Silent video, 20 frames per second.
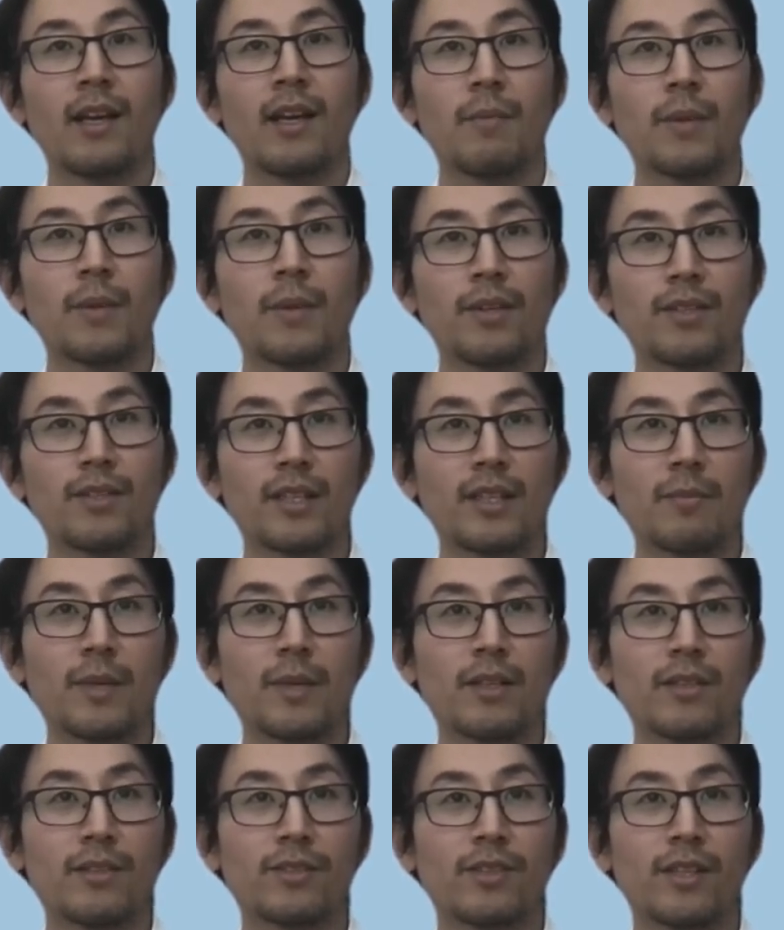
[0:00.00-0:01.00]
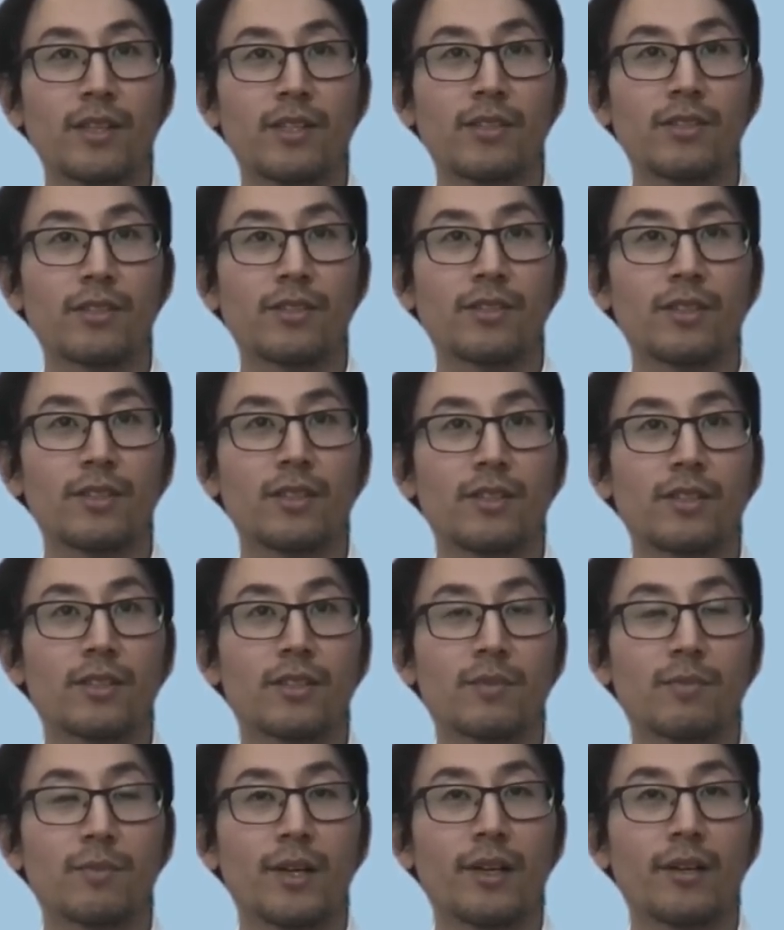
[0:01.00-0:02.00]
By using email integration, you can
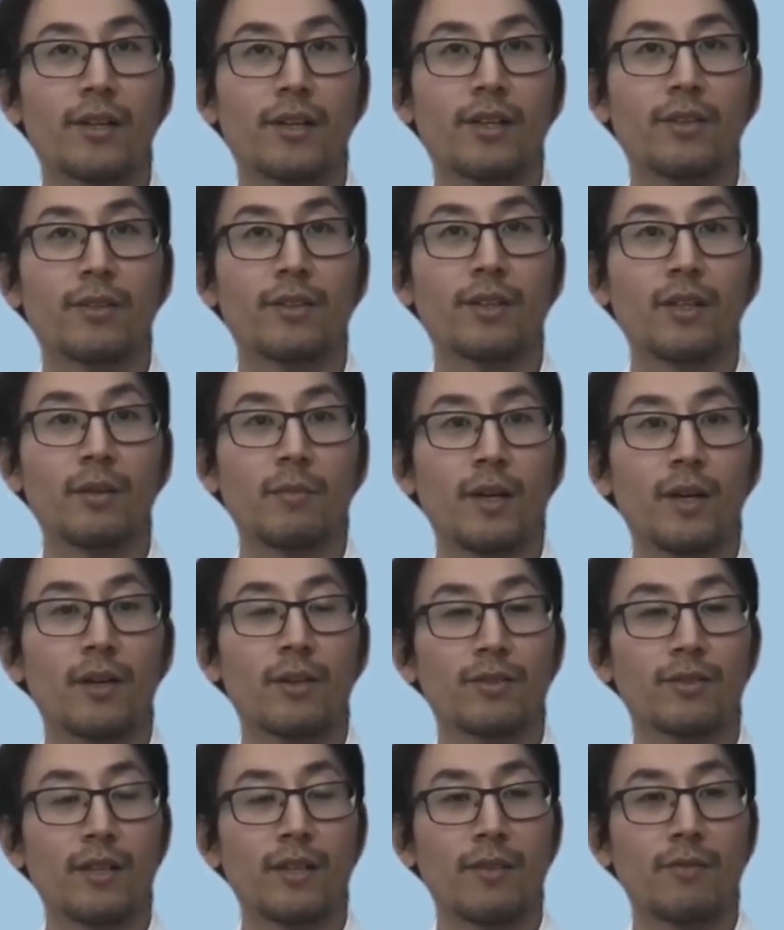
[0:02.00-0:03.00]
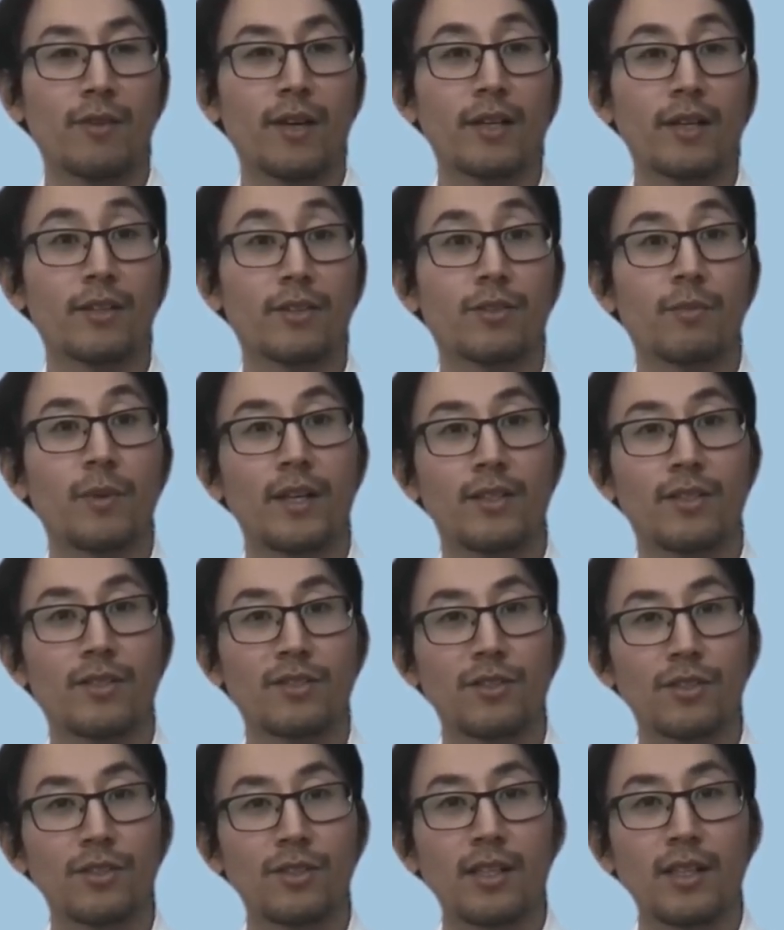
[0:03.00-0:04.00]
just migrate your email and route it to
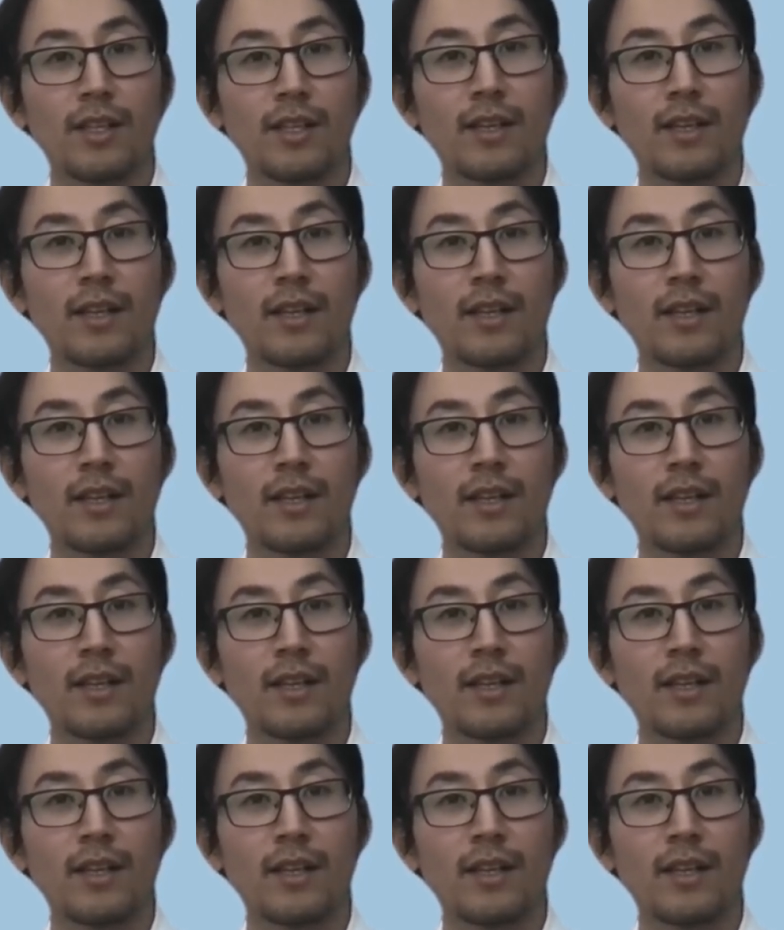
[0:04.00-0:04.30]
PagerDuty, and